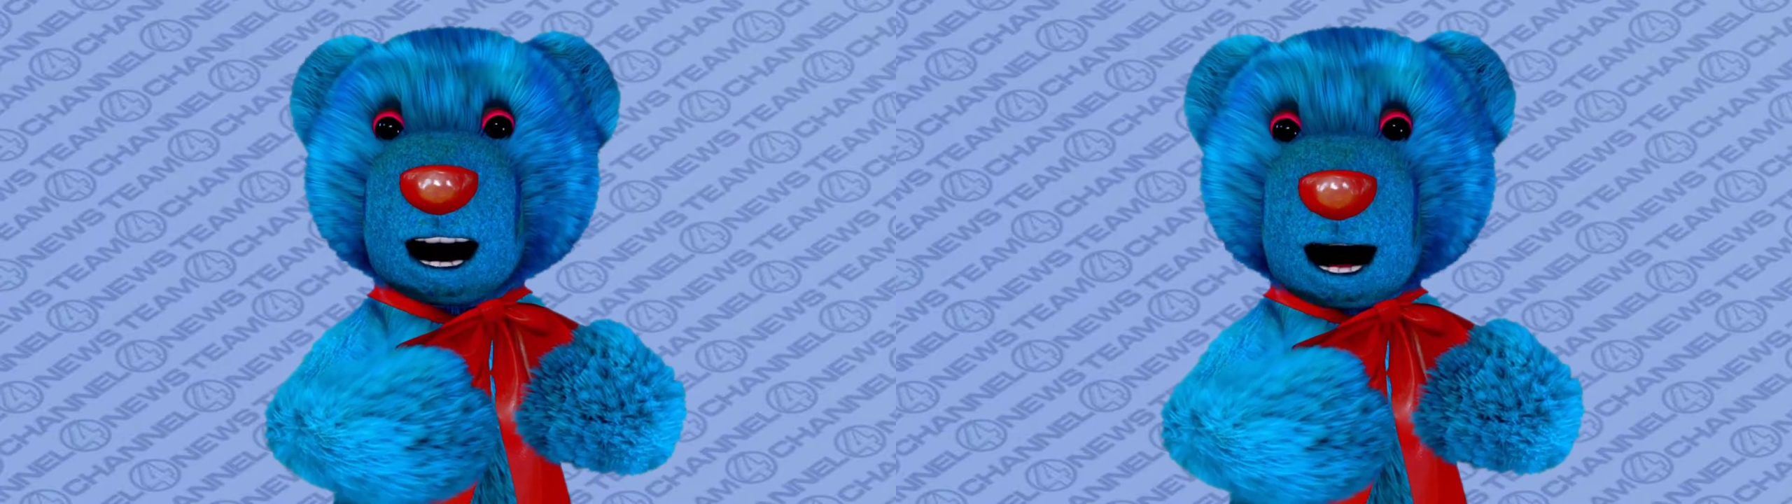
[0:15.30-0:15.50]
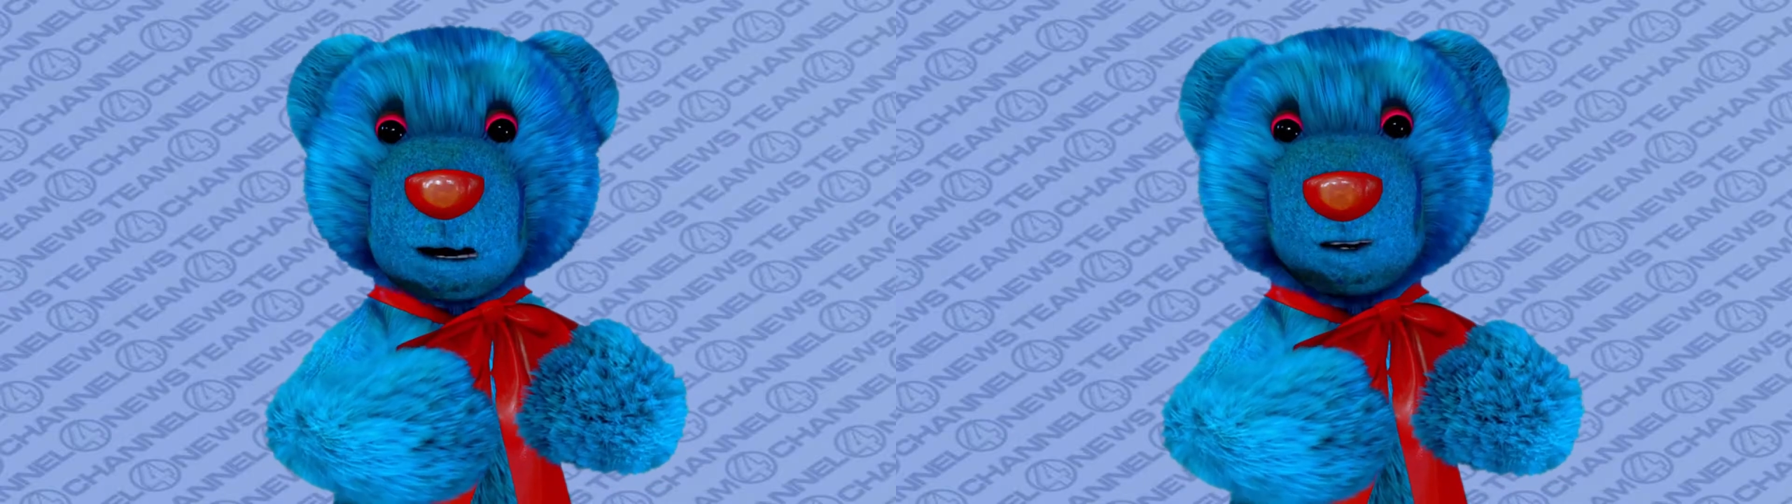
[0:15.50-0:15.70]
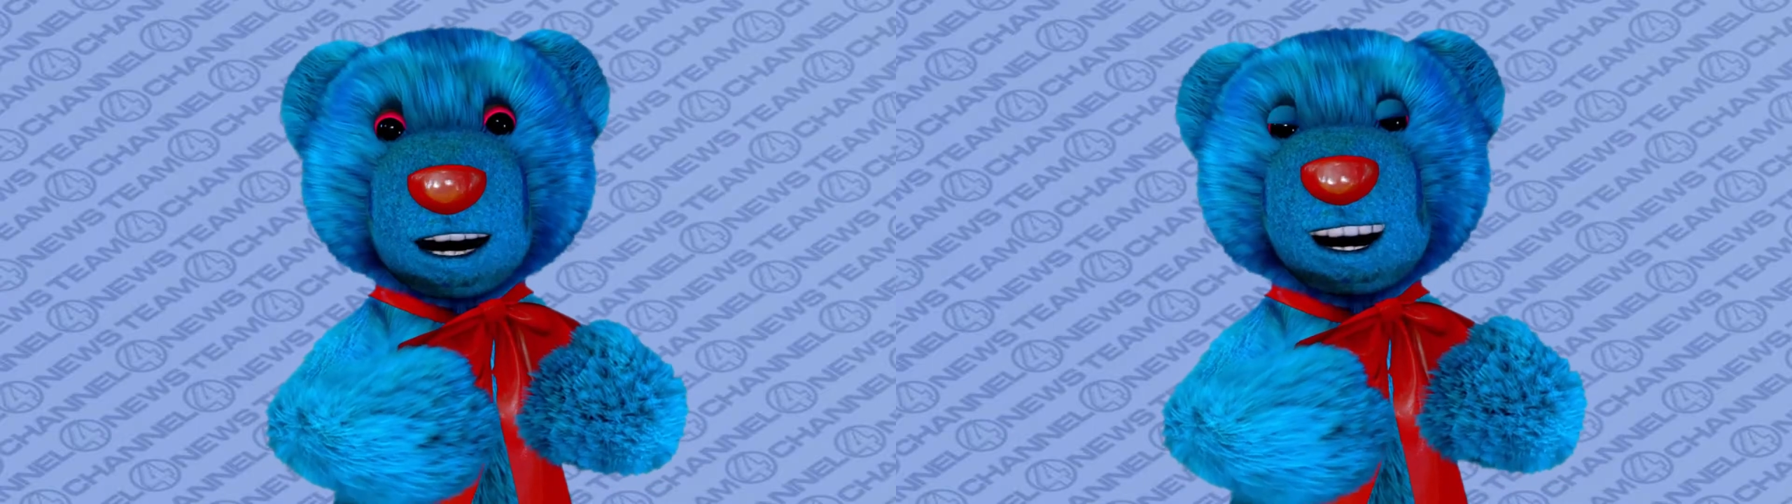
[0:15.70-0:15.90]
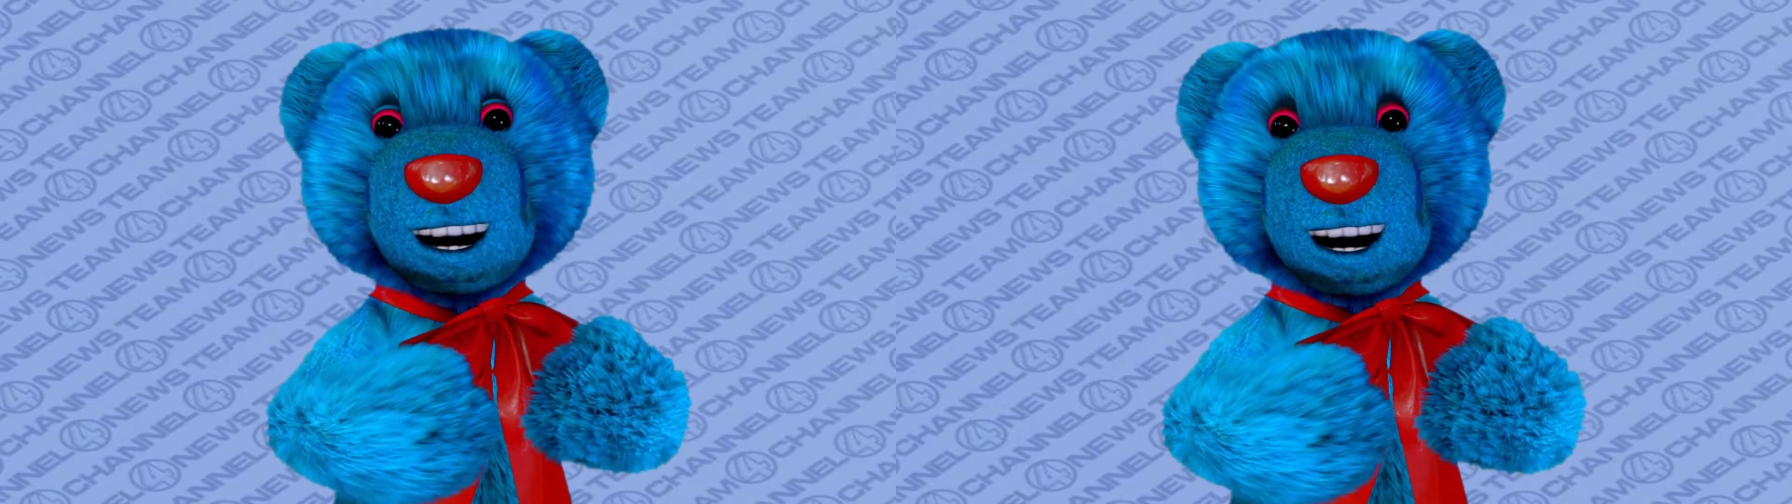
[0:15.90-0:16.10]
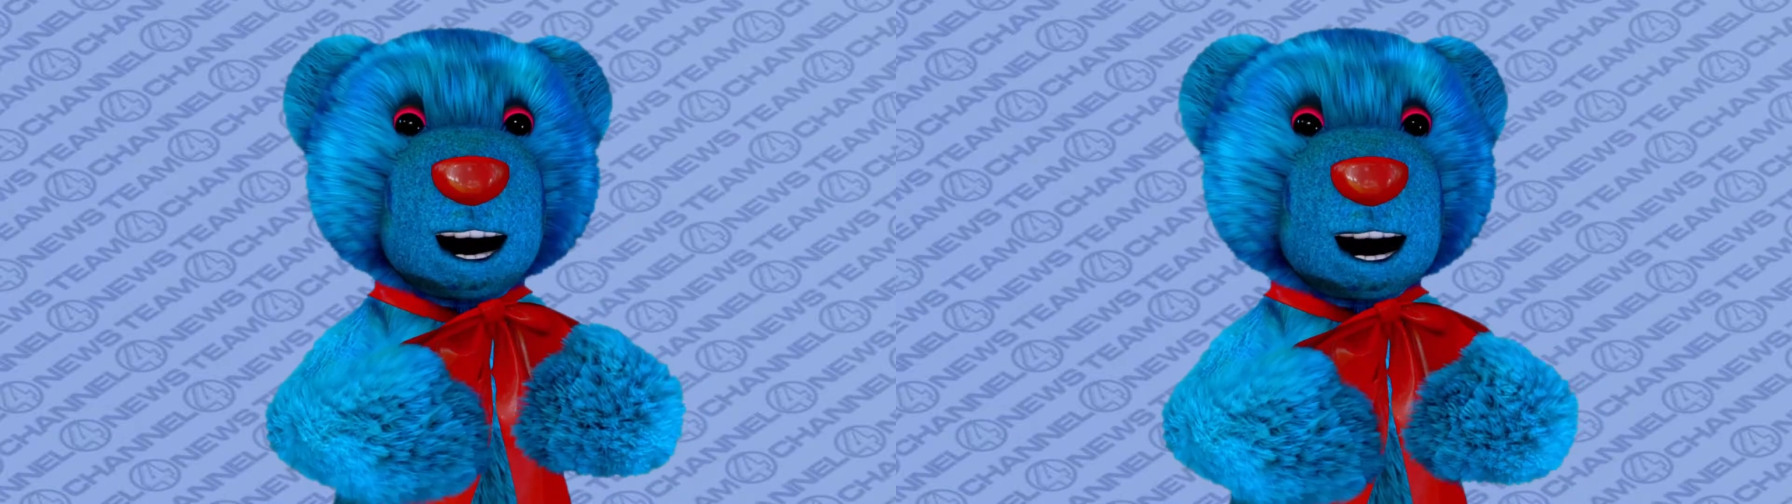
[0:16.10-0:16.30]
a couple
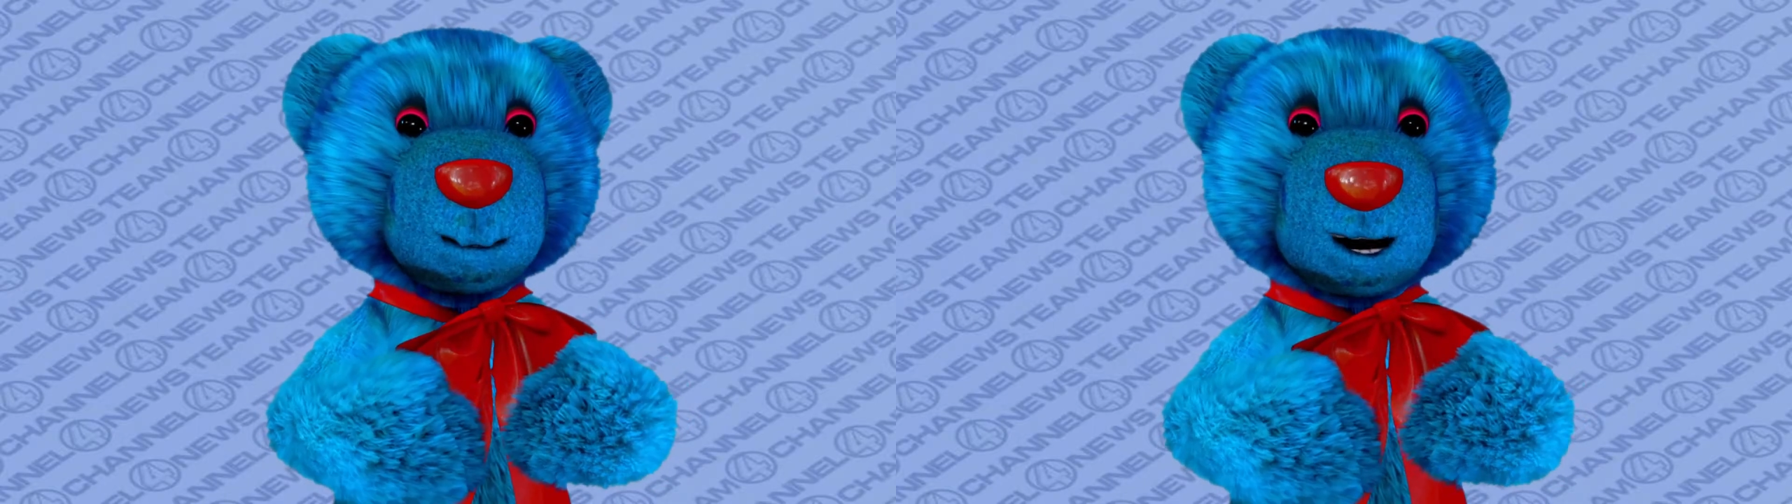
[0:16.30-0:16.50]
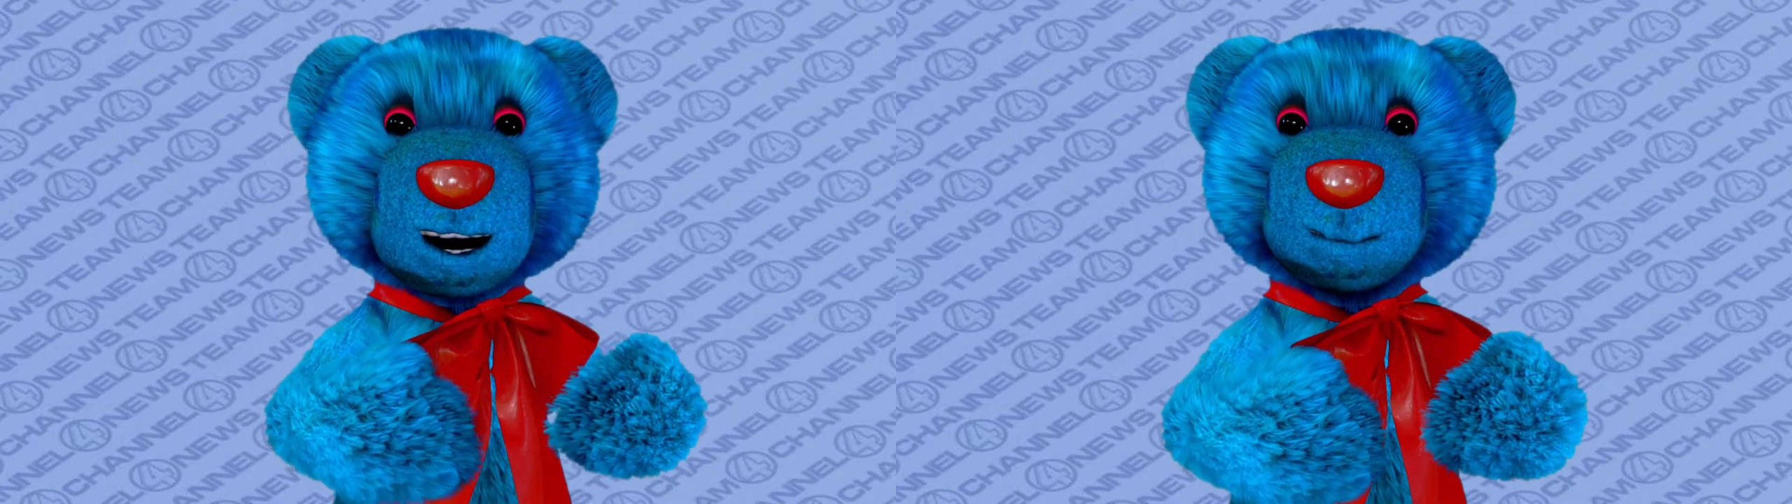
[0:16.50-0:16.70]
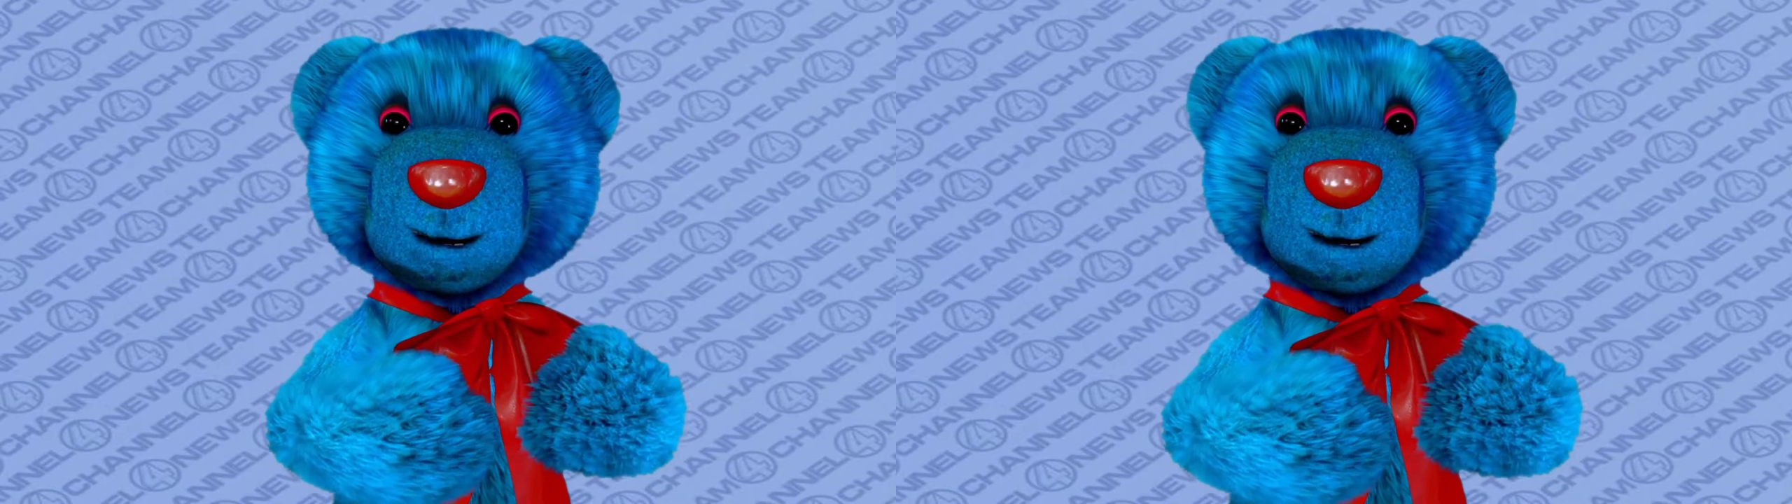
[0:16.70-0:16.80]
months. Um, we've,